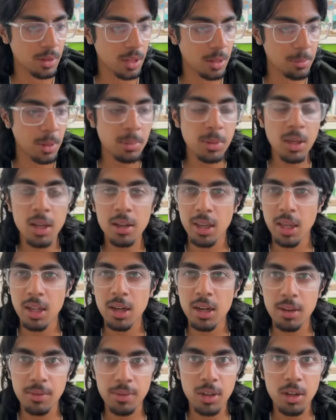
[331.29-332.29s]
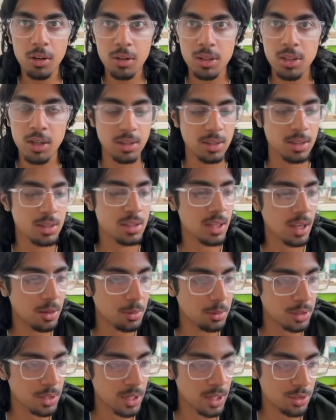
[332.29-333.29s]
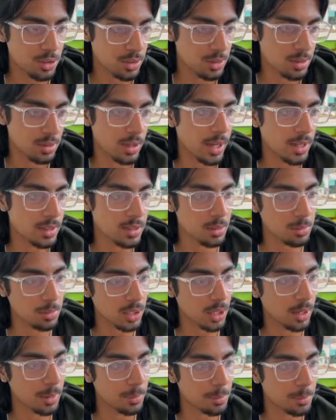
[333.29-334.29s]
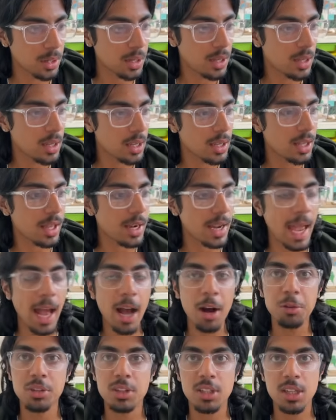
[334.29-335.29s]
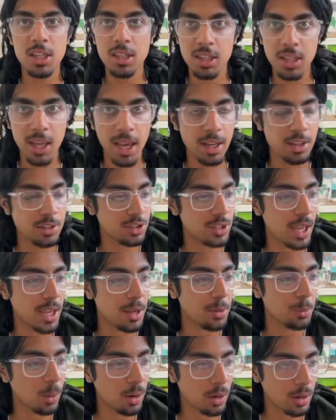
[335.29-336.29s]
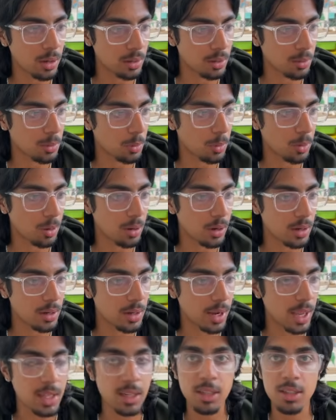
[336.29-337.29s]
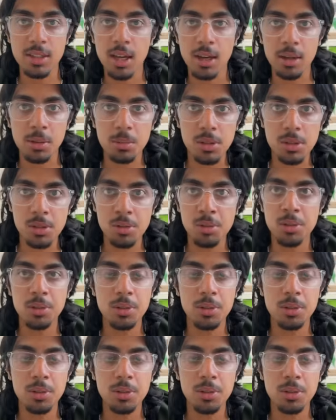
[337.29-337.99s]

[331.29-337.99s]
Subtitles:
and maybe I'll get it if it goes on discount one day, just not something I'm kind of out to get day one or anytime soon.